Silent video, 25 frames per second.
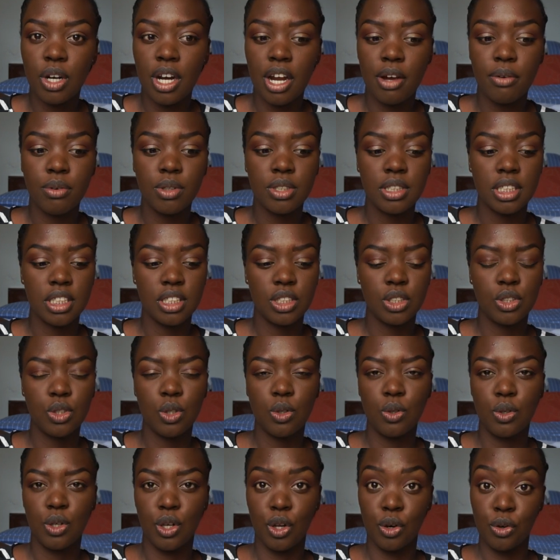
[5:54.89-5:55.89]
I wasn't so
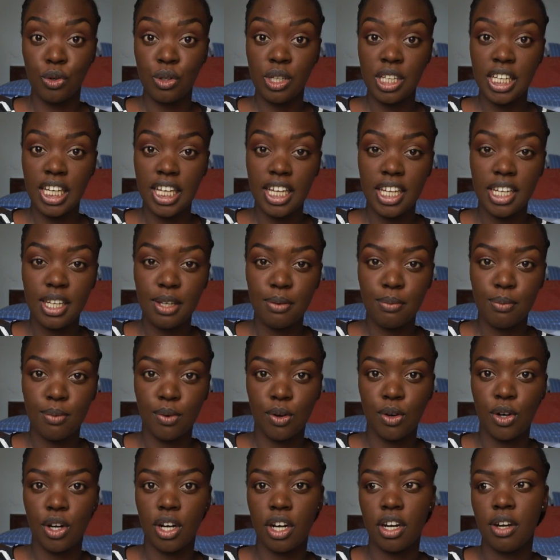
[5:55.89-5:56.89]
lonely
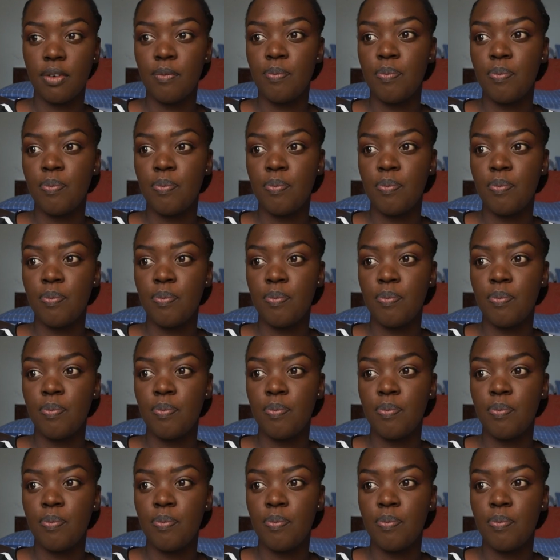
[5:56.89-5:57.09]
anymore.